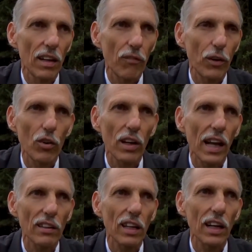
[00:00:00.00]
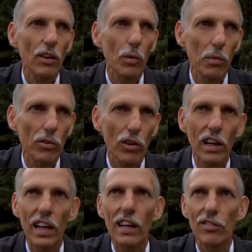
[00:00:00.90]
if we don't hang together, we would
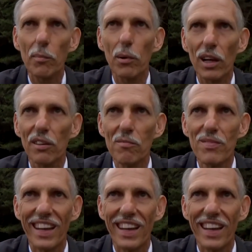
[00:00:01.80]
certainly hang separately.